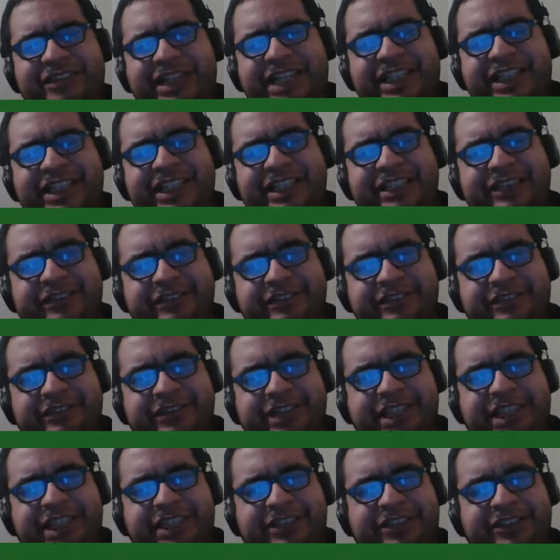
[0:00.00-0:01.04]
you a
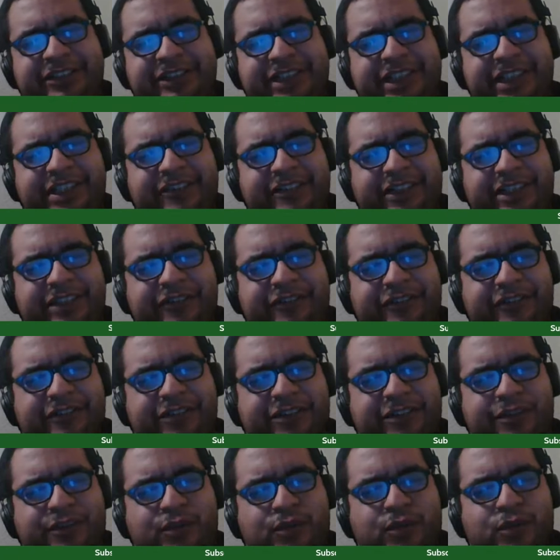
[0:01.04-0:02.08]
quantity of how many you
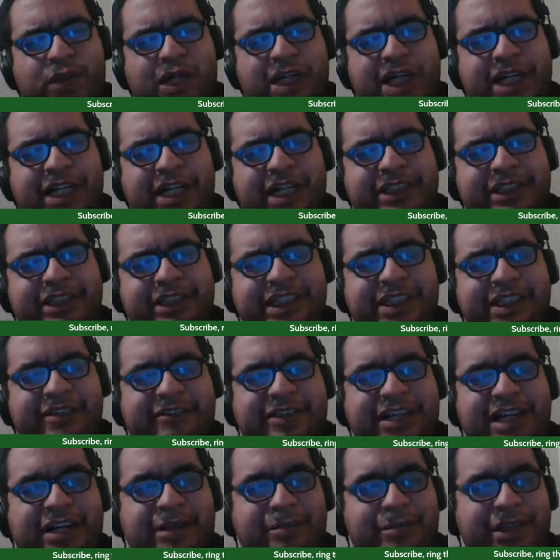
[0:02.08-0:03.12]
can take.
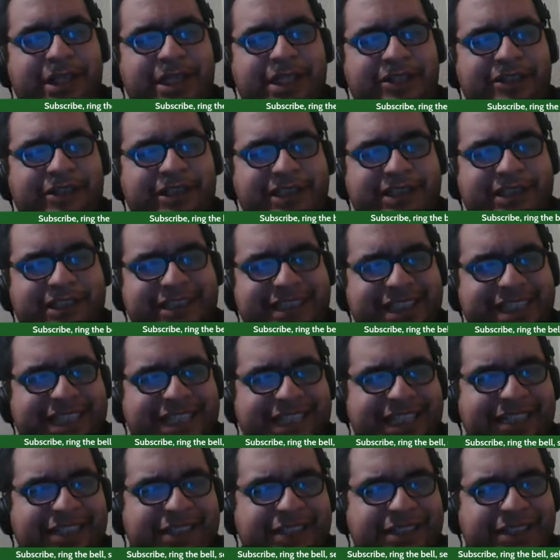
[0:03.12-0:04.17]
And
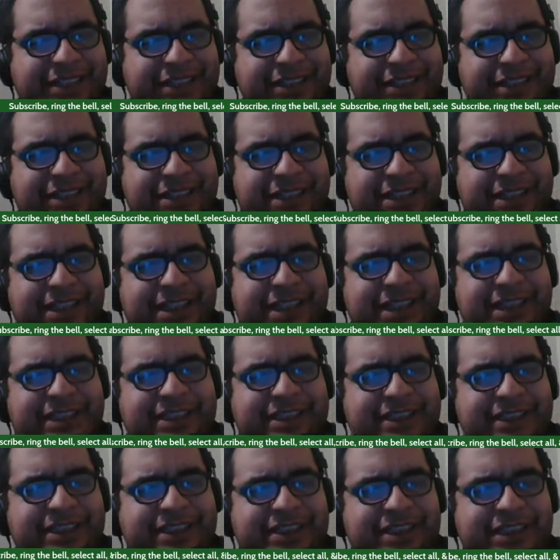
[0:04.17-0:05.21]
many times,
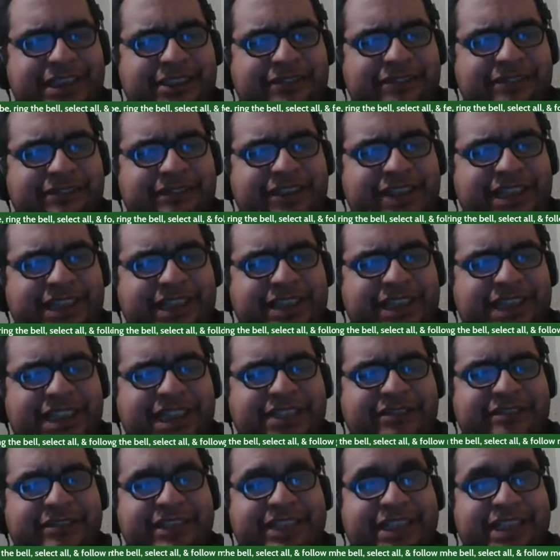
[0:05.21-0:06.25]
guys, many of these things are
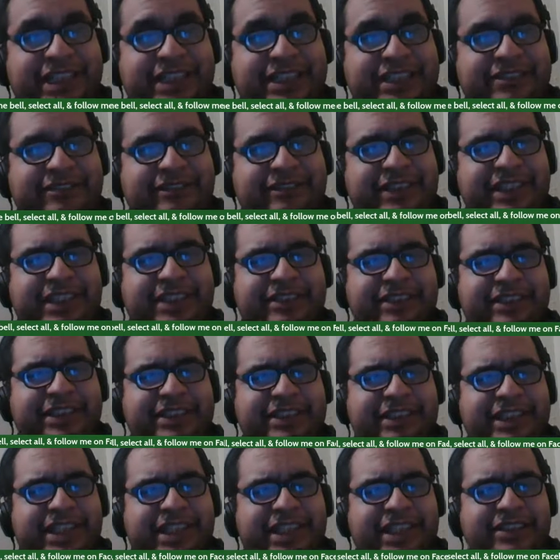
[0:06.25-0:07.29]
either
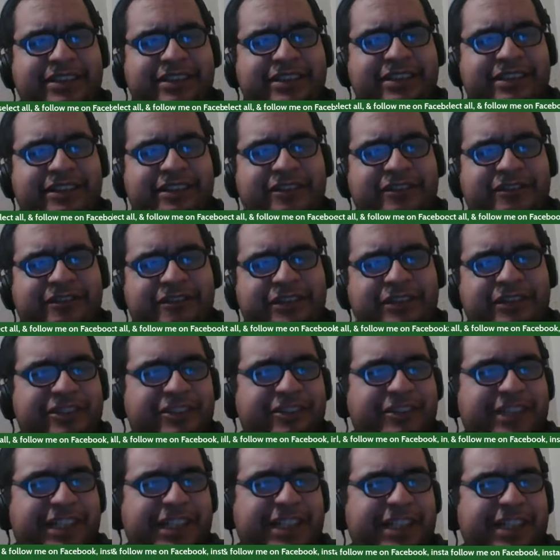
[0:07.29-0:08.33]
refrigerated
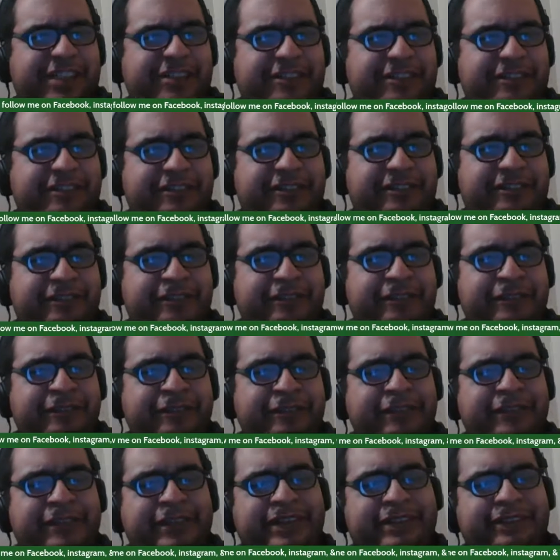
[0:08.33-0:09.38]
or
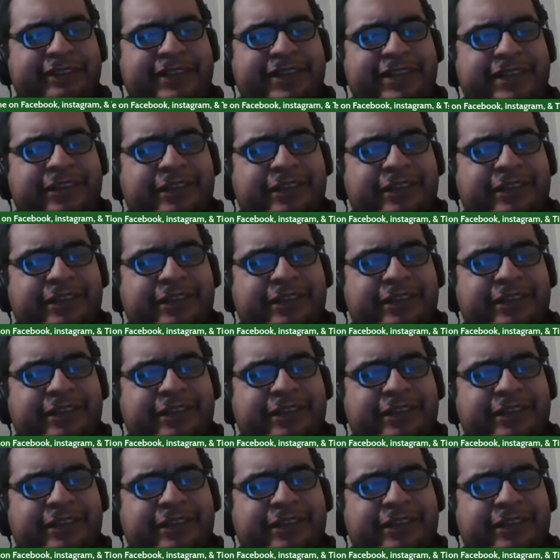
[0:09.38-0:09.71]
frozen,